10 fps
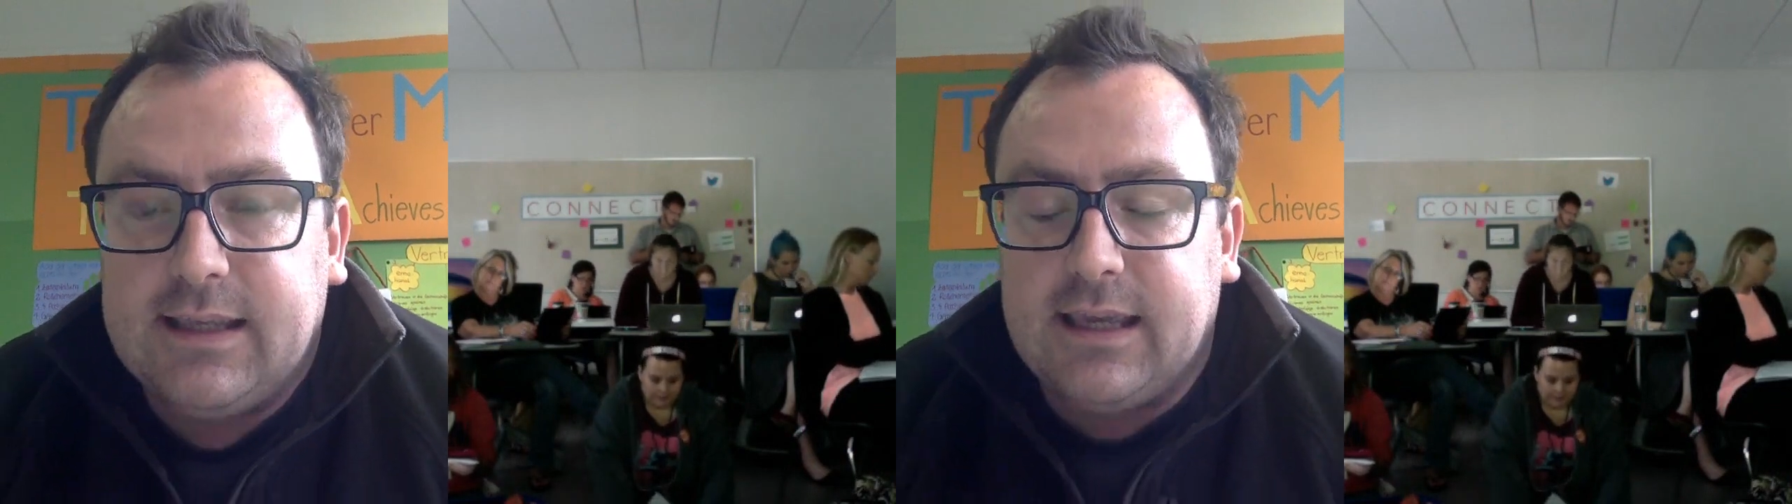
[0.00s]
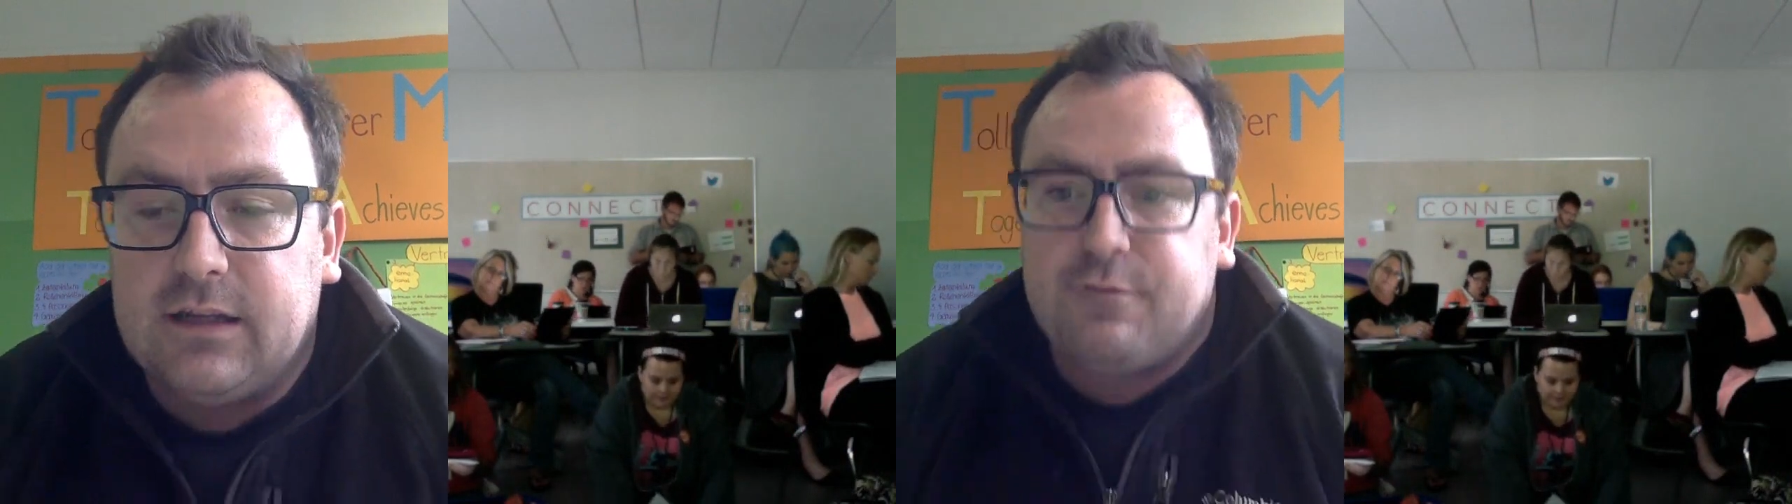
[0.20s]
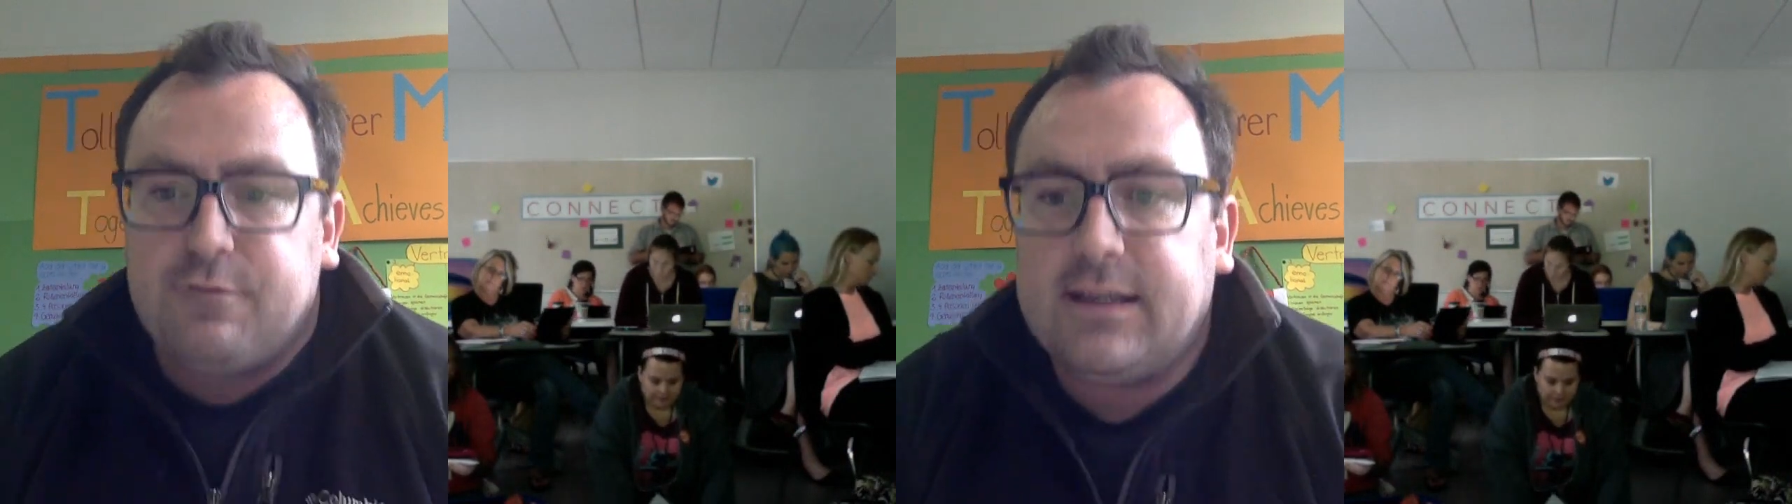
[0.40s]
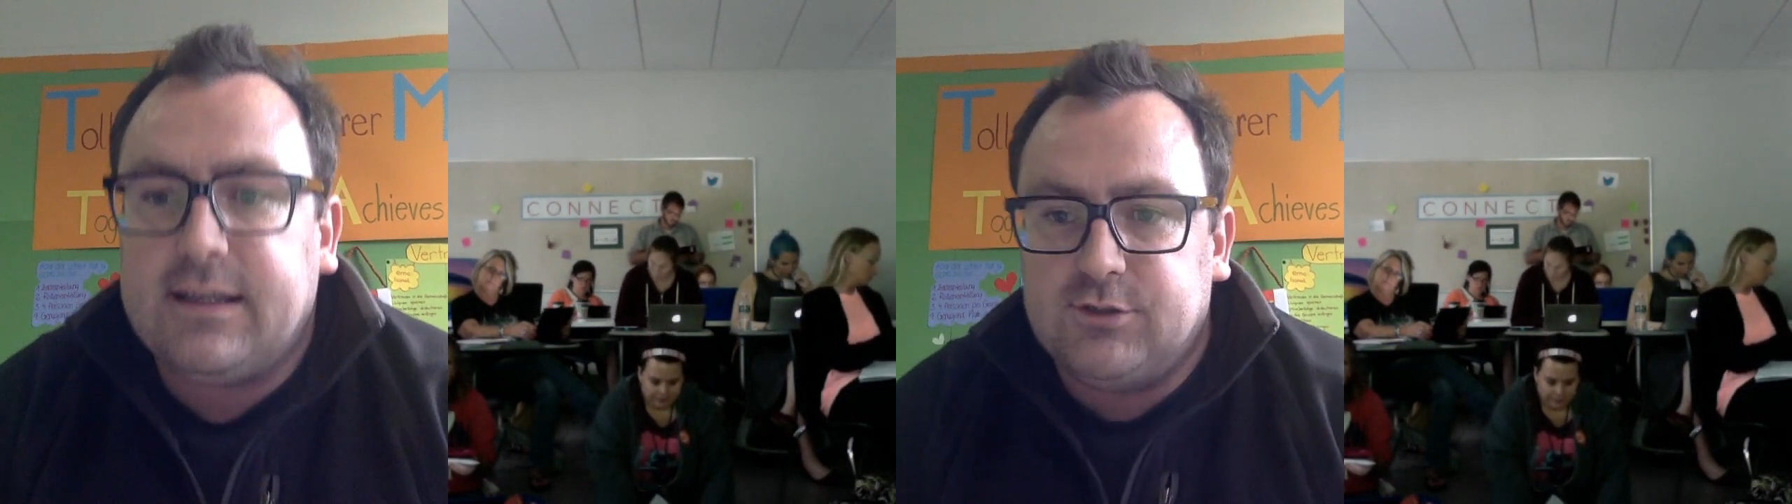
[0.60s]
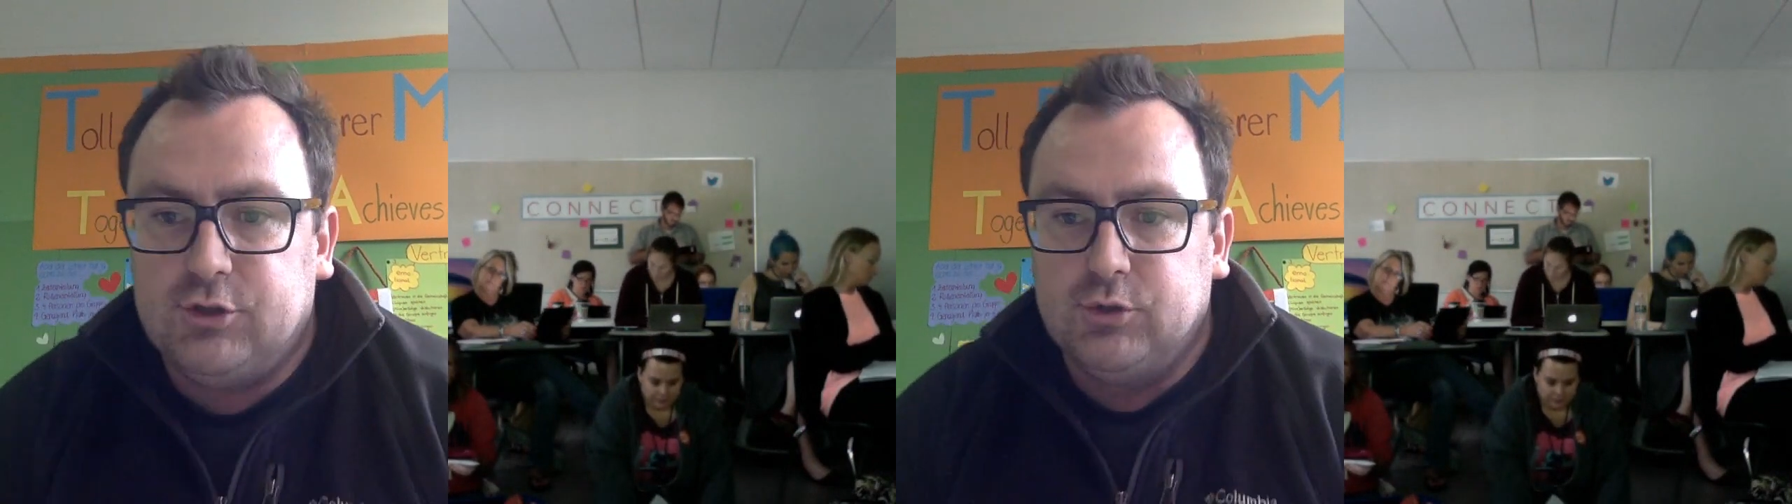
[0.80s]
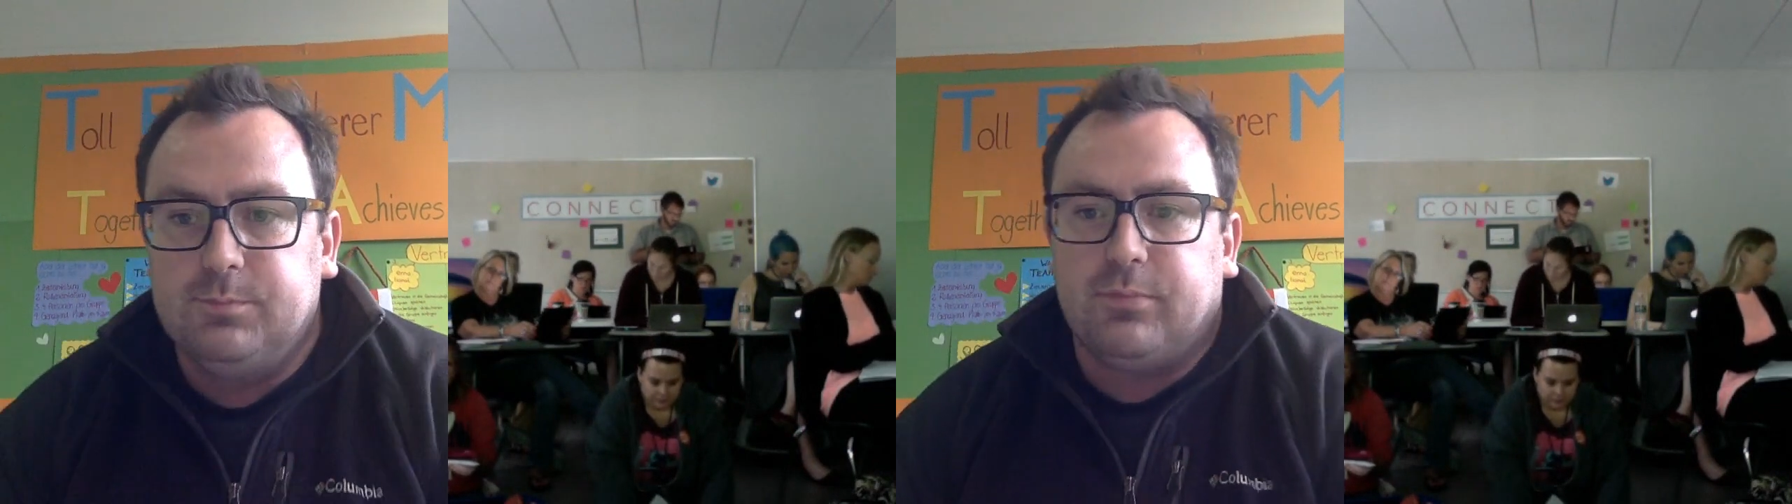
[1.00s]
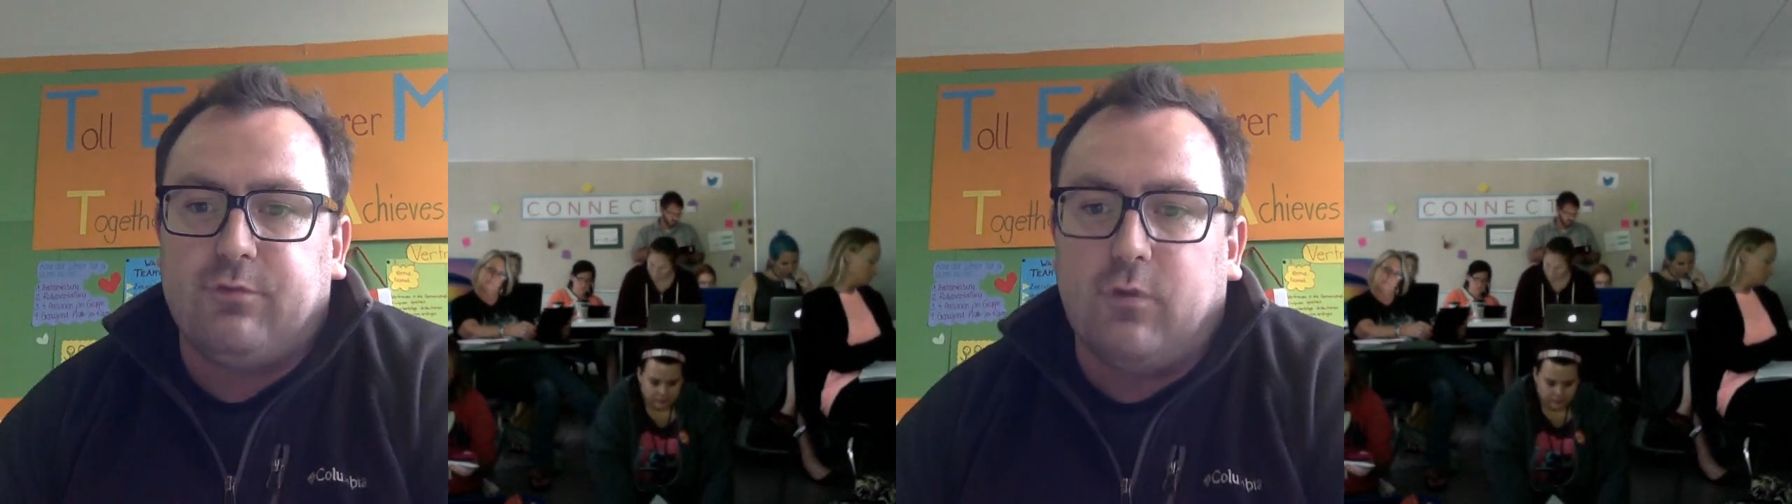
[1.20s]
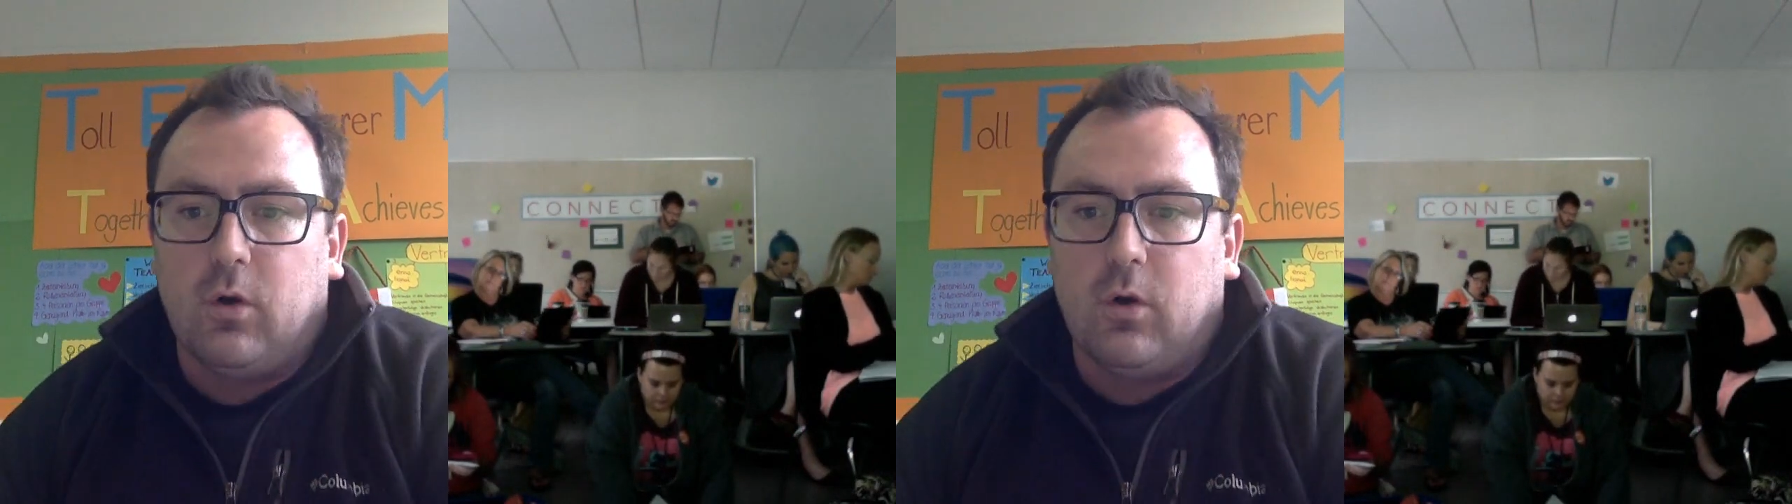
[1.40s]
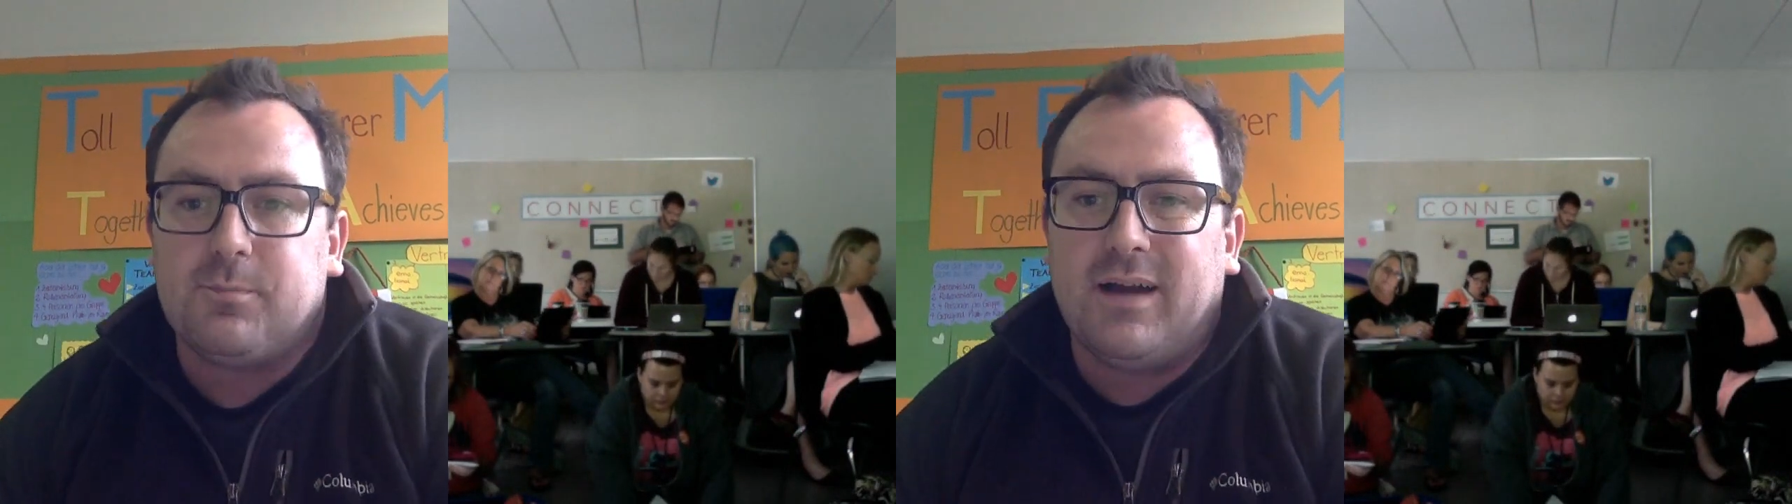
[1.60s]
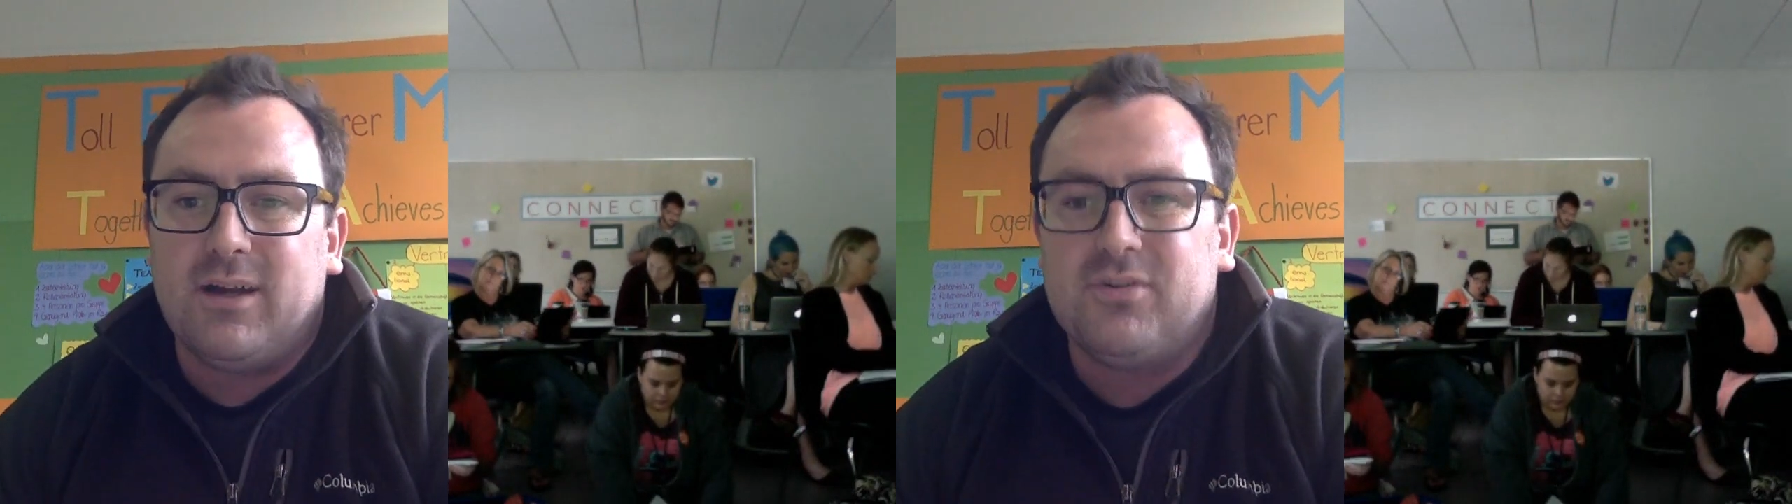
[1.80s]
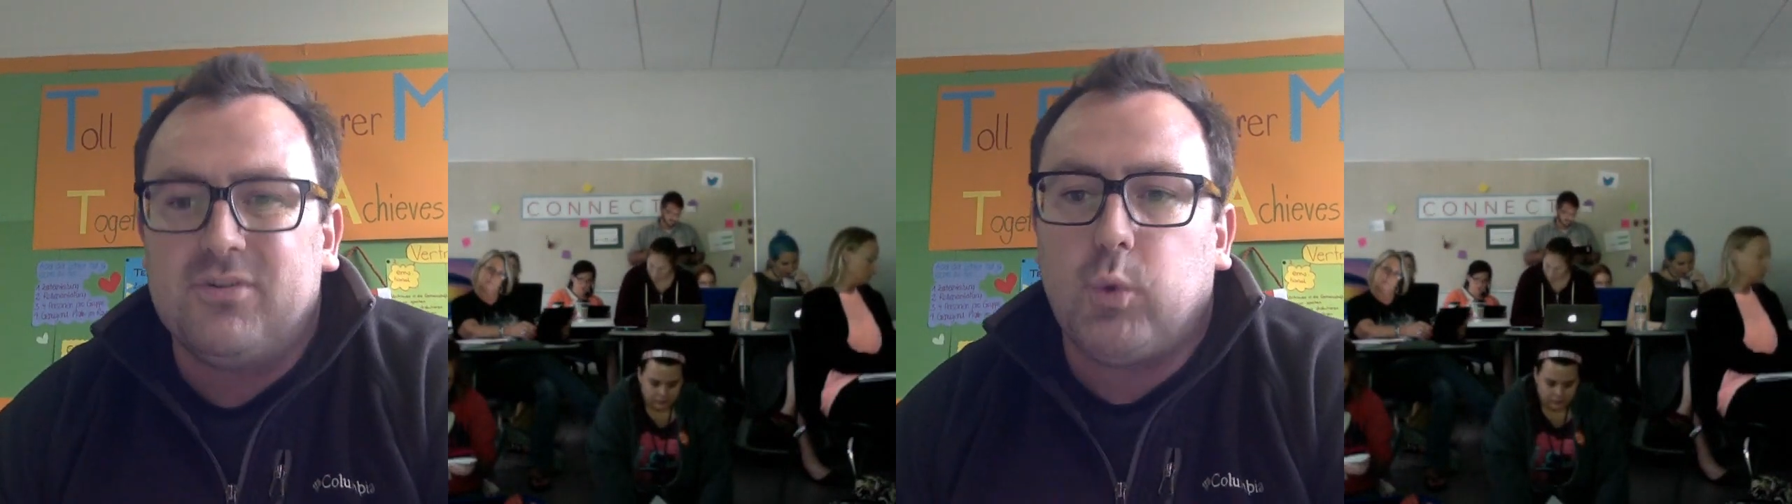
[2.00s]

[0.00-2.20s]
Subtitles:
can affect student performance by up to